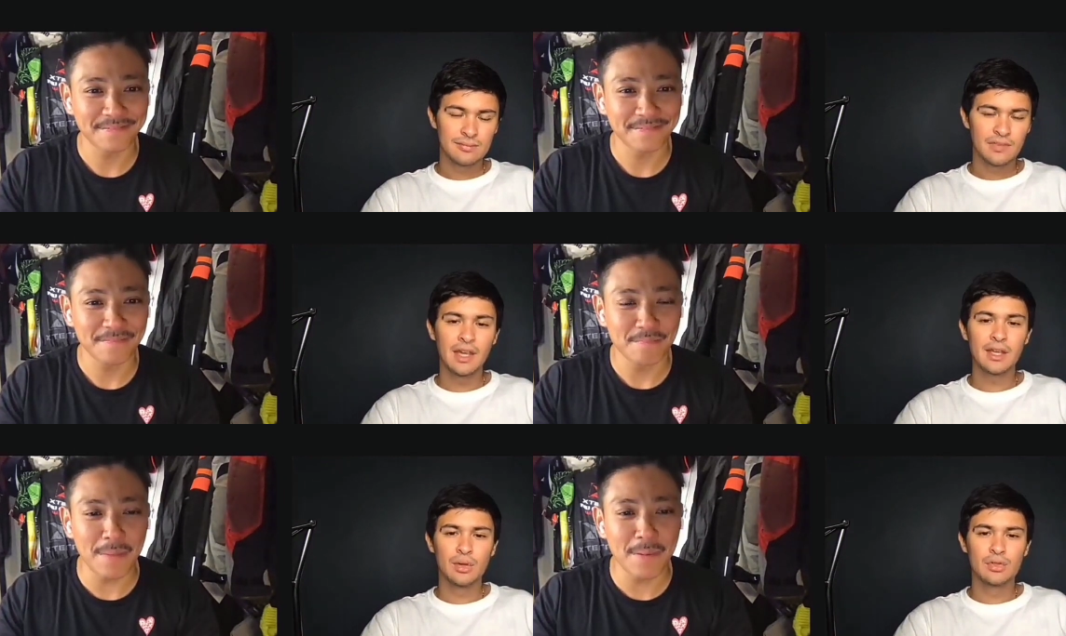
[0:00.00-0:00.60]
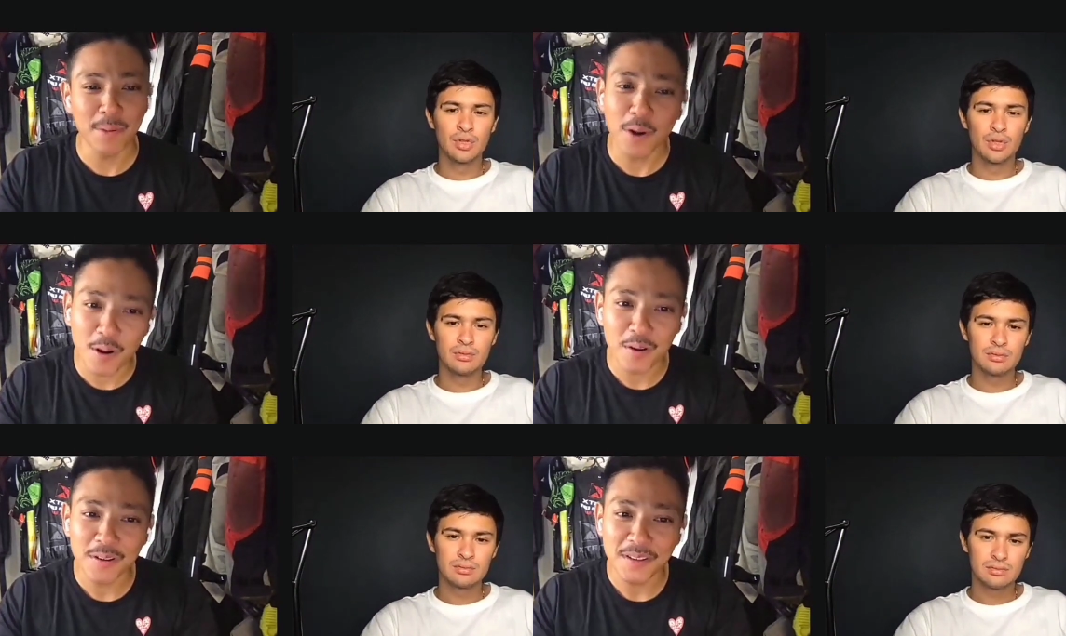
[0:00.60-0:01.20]
Speaker 1: Thank you, Drew.
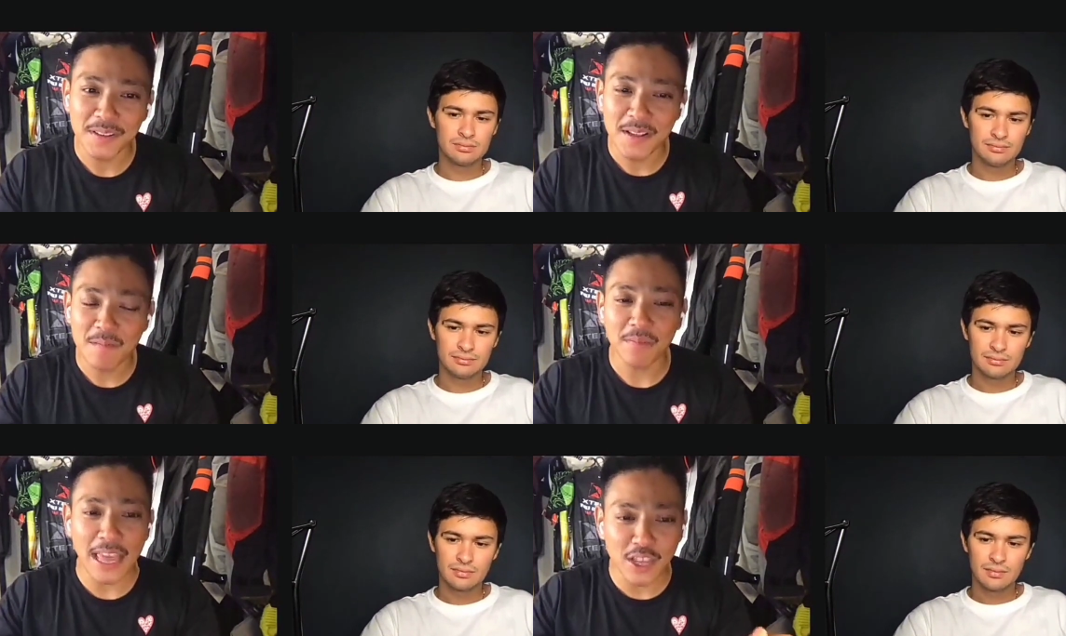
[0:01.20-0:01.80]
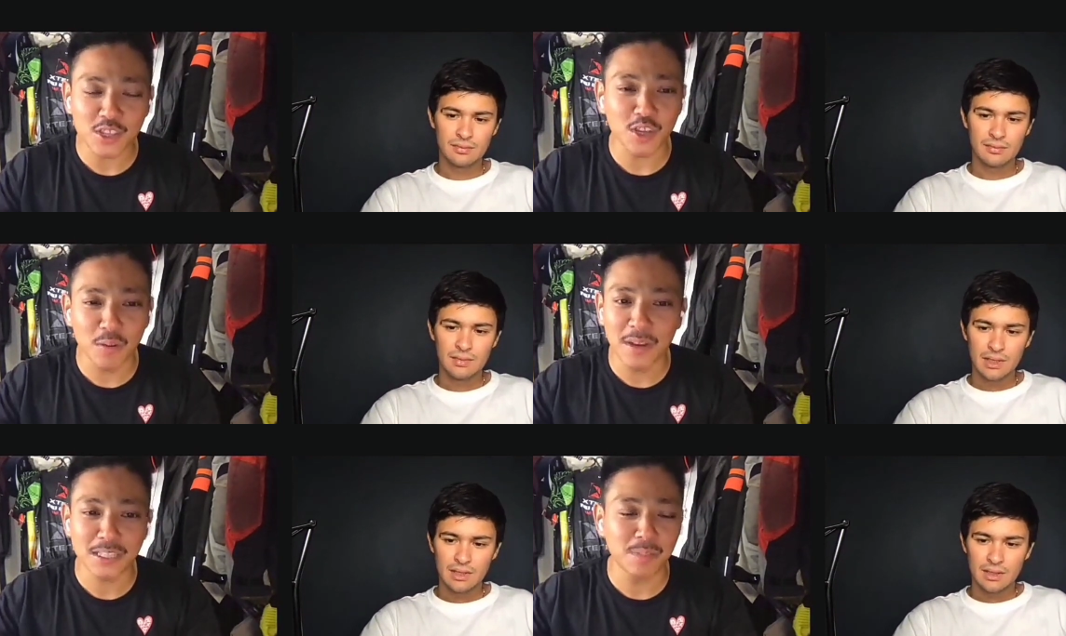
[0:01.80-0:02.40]
Bro?
Speaker 2: Thank you
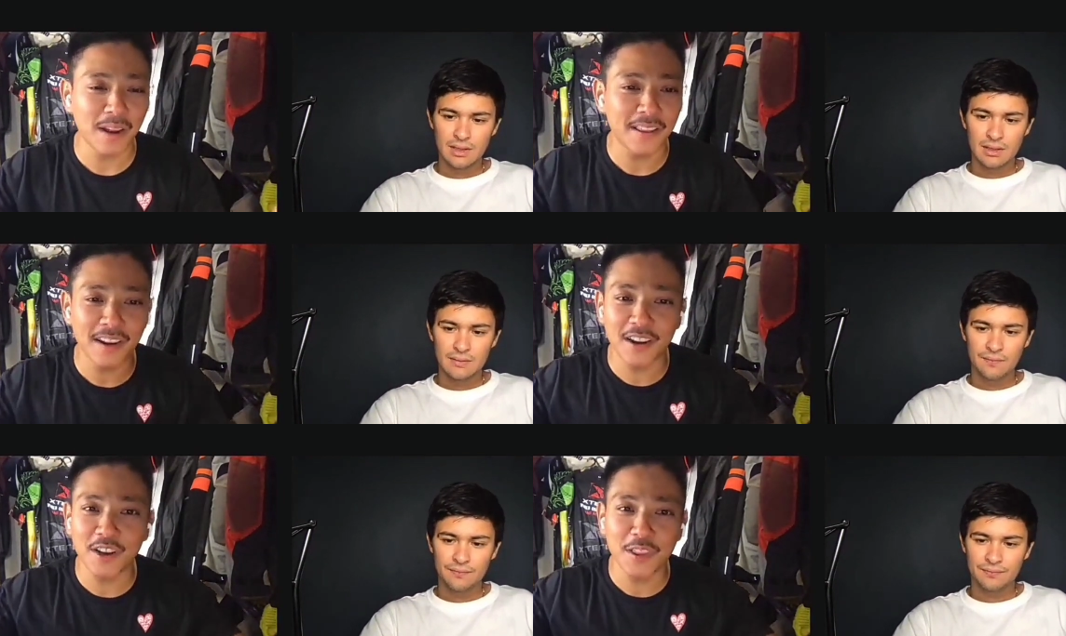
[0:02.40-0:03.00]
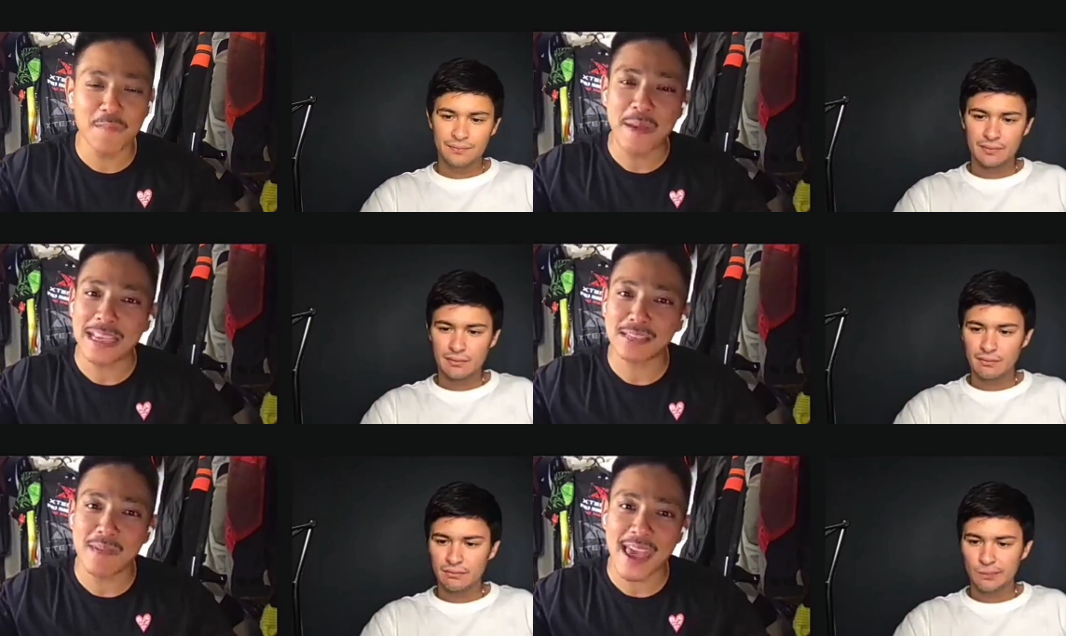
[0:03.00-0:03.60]
so much, brother. You're the
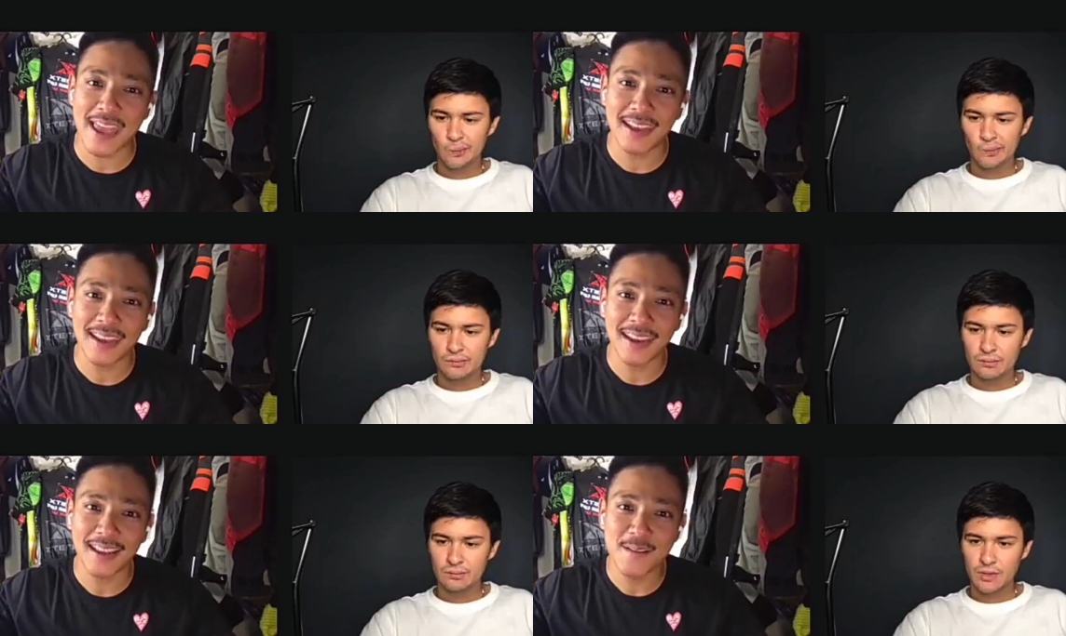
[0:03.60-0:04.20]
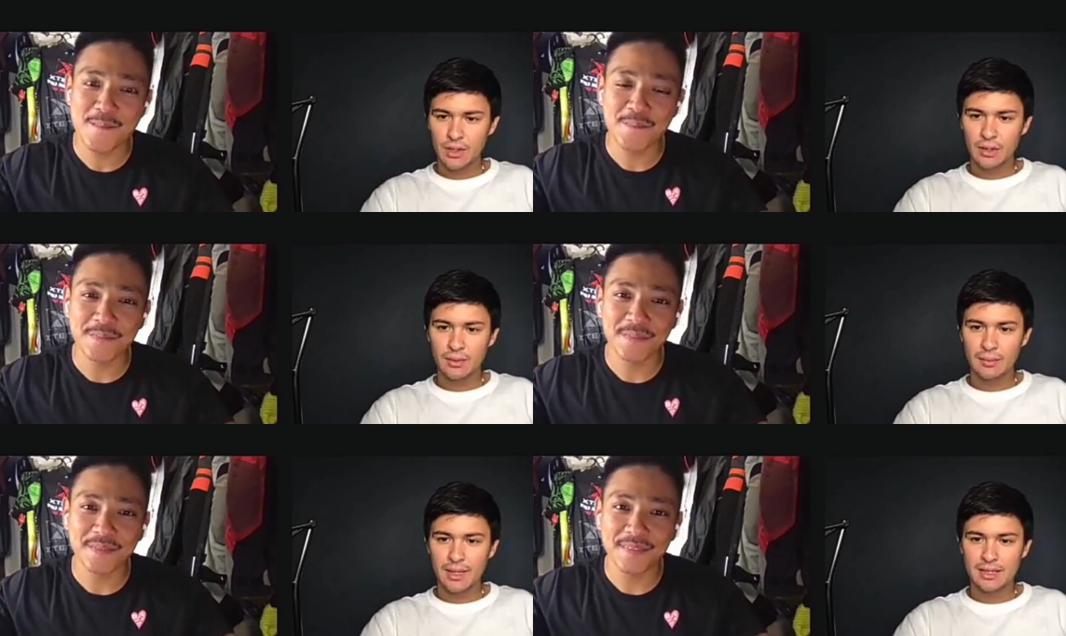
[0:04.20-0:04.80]
best, man.
Speaker 1: No, you're
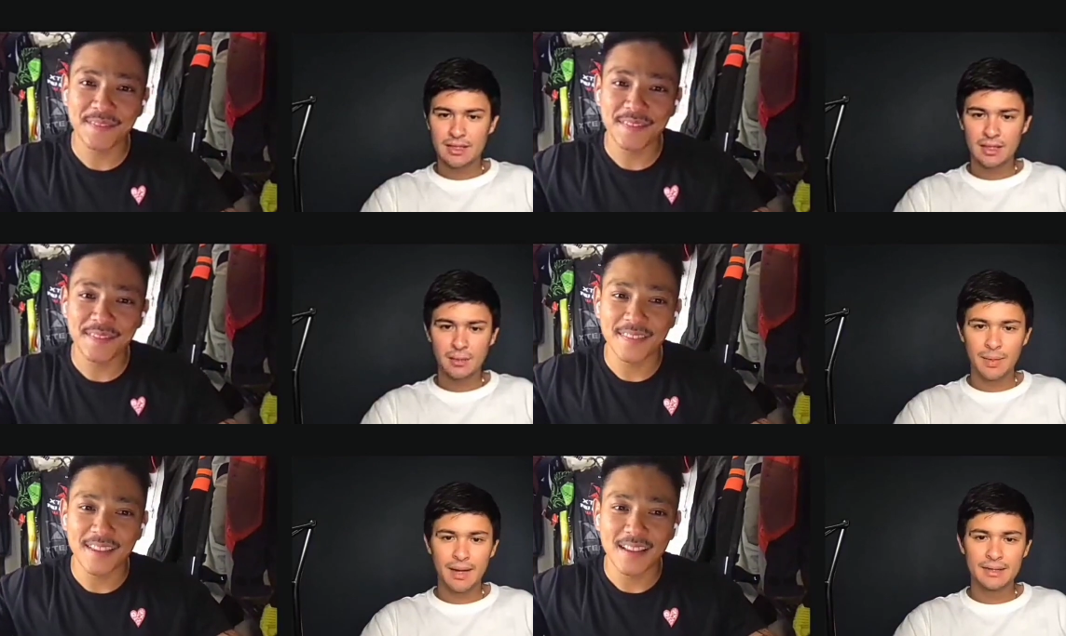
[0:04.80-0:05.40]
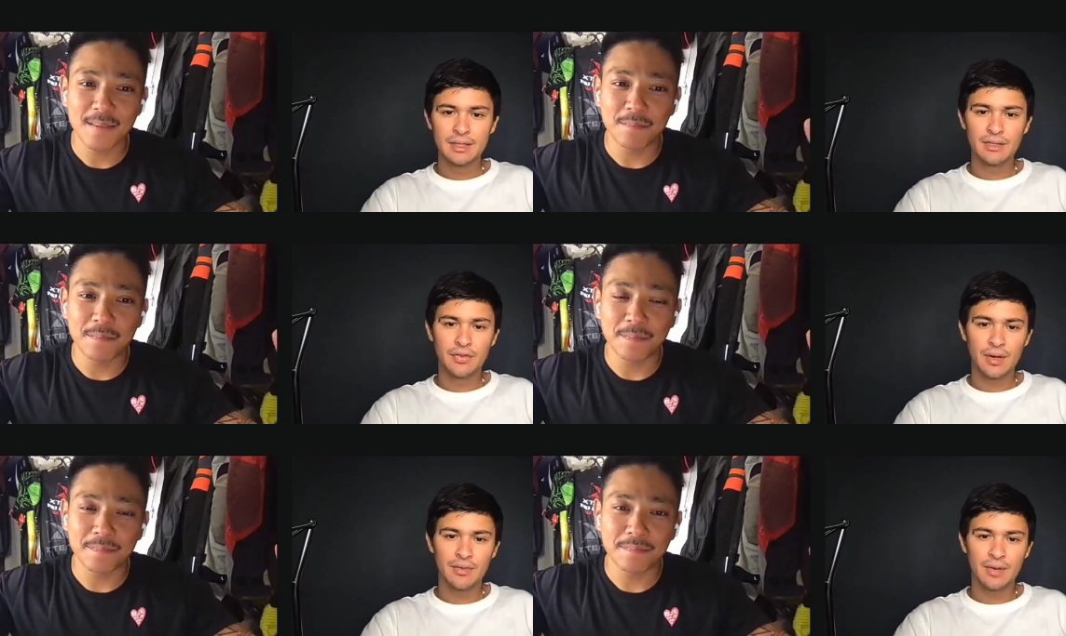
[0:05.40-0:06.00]
the best. You're my idol,
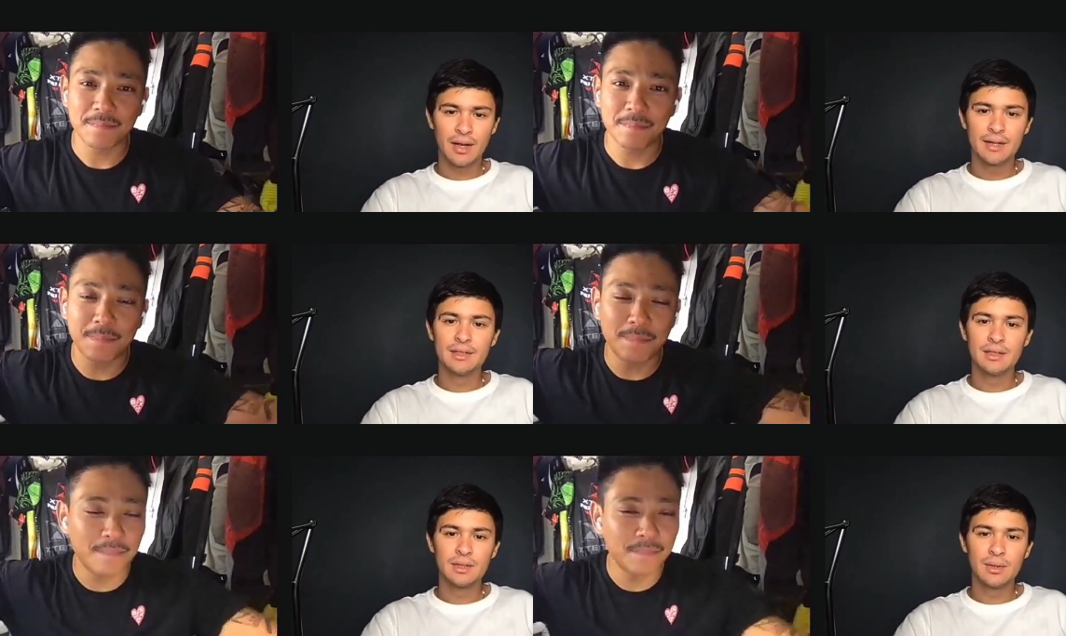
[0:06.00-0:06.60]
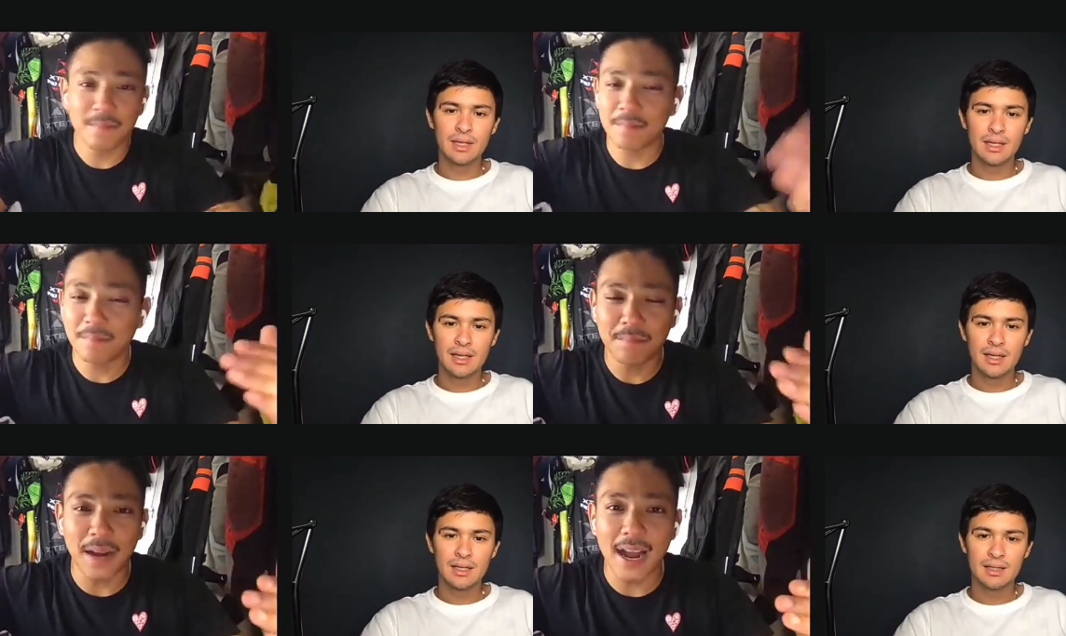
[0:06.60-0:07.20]
forever idol, you and
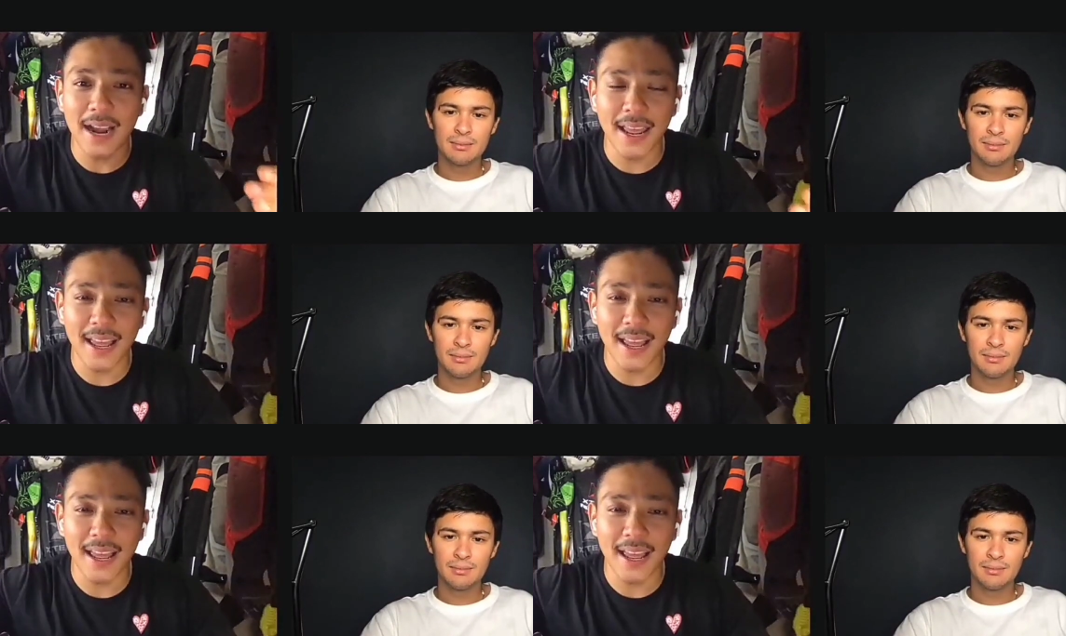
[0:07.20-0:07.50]
Iya.
Speaker 2: Are,